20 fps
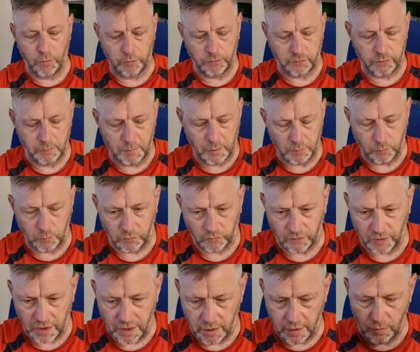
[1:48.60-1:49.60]
them and we'll
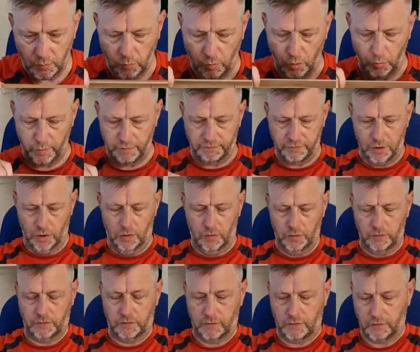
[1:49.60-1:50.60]
see what we've
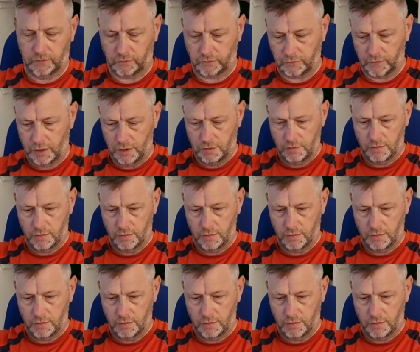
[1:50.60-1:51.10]
got. So